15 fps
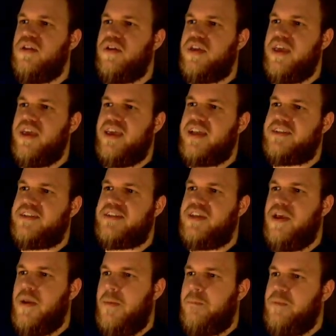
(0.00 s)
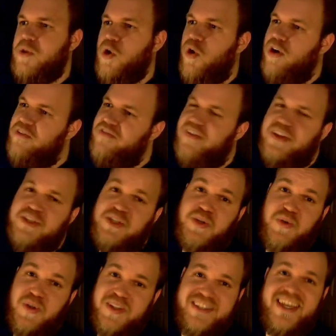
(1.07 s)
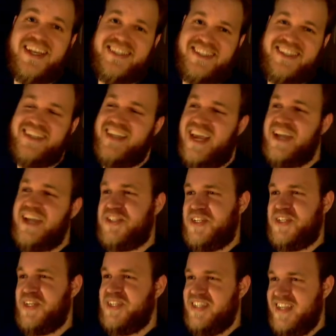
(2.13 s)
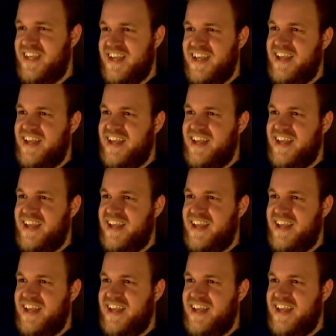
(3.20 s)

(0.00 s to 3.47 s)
looking at your eventual destination.